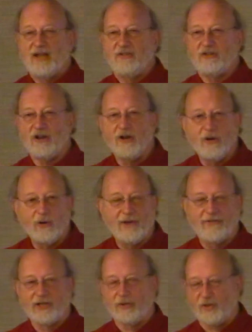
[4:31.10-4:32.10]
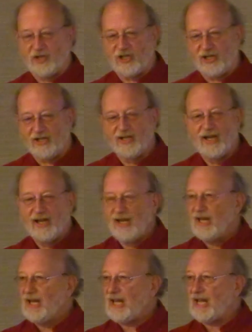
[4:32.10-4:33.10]
coevolution
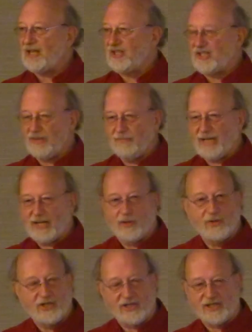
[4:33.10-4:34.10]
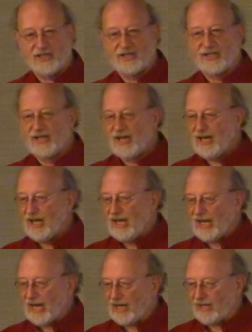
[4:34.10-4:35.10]
and symbiosis.
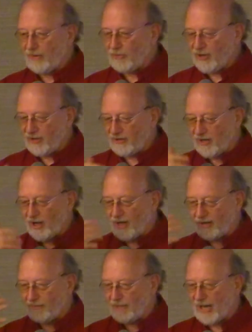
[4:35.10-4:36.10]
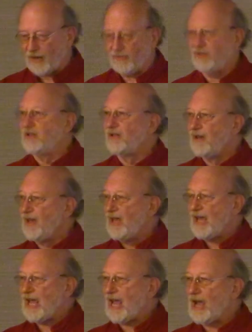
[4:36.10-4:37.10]
And I want to talk about
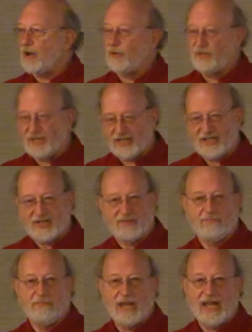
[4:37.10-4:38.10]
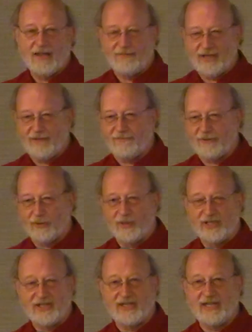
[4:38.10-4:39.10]
how this may have
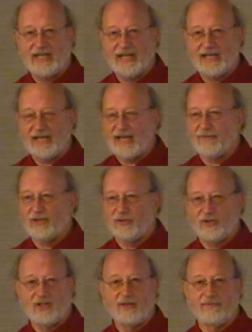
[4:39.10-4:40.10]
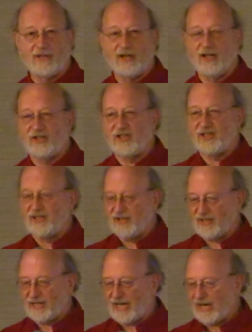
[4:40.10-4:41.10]
influenced the evolution of
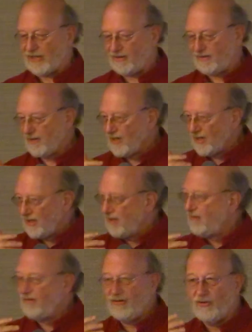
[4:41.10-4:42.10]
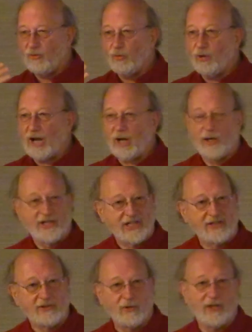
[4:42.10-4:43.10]
consciousness and where is
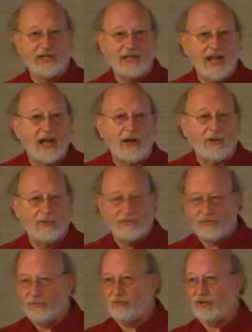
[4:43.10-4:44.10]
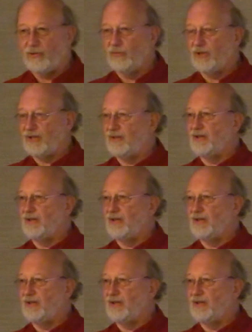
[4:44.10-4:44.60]
it going now? What